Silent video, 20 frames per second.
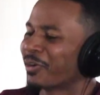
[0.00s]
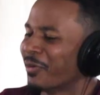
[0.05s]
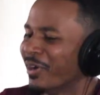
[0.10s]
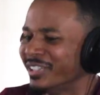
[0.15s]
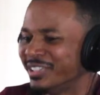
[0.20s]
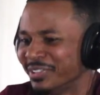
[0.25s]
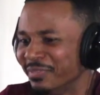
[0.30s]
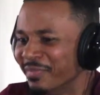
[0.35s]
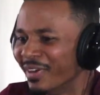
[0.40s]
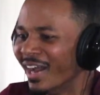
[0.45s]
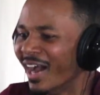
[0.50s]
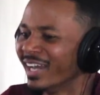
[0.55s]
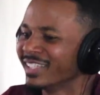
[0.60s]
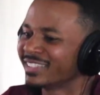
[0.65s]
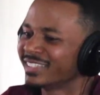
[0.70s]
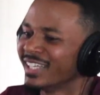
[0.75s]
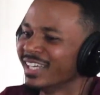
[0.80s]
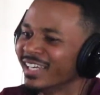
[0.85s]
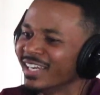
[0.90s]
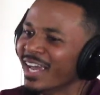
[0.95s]
question, man. I
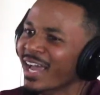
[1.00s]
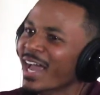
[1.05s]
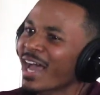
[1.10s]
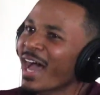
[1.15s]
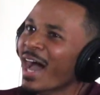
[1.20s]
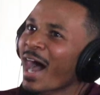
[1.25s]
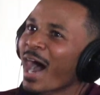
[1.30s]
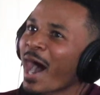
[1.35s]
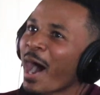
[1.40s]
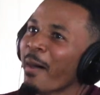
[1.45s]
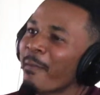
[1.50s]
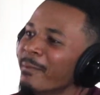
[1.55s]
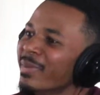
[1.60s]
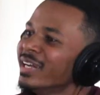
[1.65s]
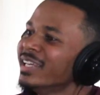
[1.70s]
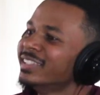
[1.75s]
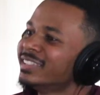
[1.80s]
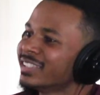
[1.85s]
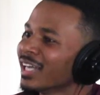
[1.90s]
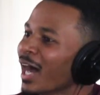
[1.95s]
said, how
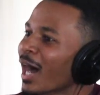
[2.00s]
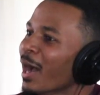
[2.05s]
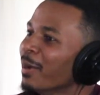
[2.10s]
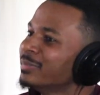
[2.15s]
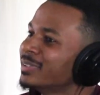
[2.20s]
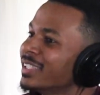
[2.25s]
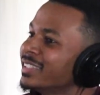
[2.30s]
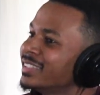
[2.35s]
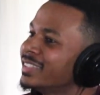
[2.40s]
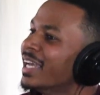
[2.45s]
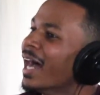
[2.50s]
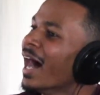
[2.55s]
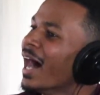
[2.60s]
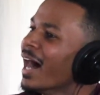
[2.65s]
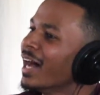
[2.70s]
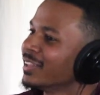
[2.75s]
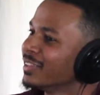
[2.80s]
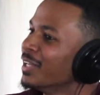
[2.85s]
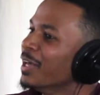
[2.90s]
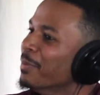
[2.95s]
many times has
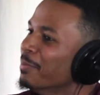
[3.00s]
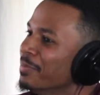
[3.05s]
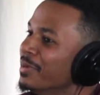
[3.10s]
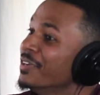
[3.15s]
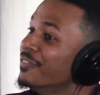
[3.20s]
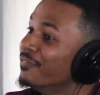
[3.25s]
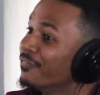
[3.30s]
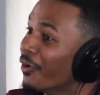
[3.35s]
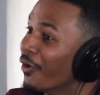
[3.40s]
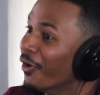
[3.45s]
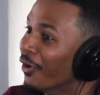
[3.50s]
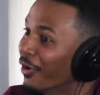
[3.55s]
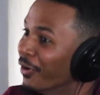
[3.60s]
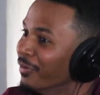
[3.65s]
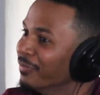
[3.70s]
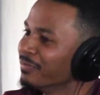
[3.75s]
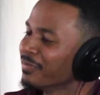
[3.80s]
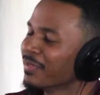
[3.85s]
God let me fall?